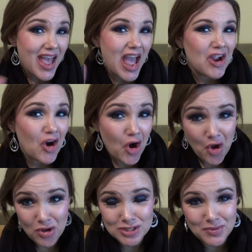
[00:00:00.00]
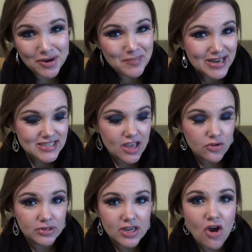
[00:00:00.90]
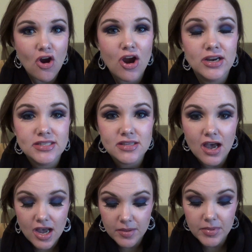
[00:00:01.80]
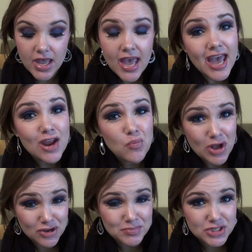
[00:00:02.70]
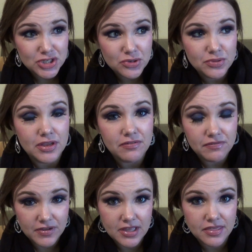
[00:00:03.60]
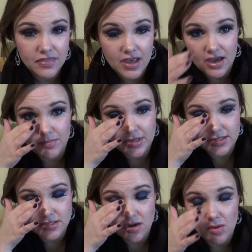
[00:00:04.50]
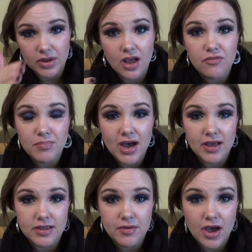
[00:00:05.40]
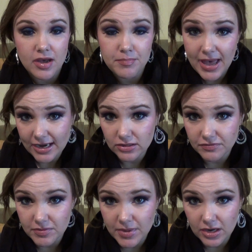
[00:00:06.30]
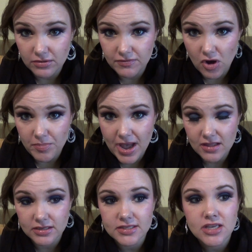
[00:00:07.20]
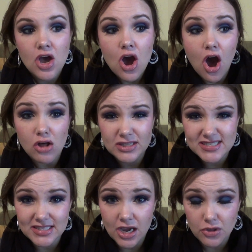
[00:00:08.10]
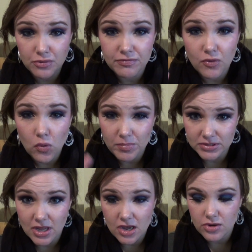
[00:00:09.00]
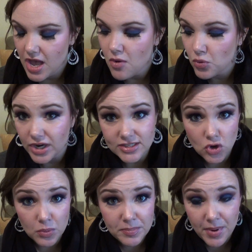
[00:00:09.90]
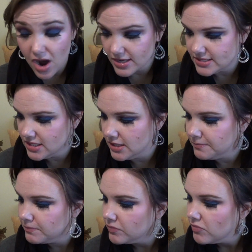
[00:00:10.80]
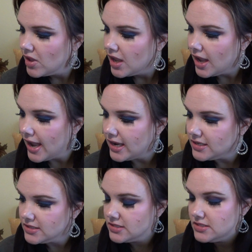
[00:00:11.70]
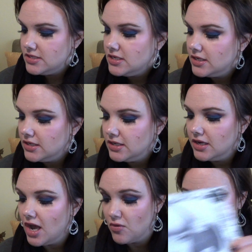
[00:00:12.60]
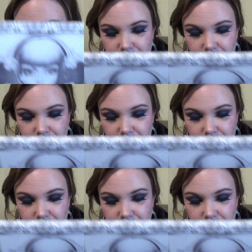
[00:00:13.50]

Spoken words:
Hey girls, welcome back to Heatherly Hearts, and welcome to the fifth installment of my Battle of the Mega Fall palettes. I'll list the other four below. We're going to start with boxing, and okay,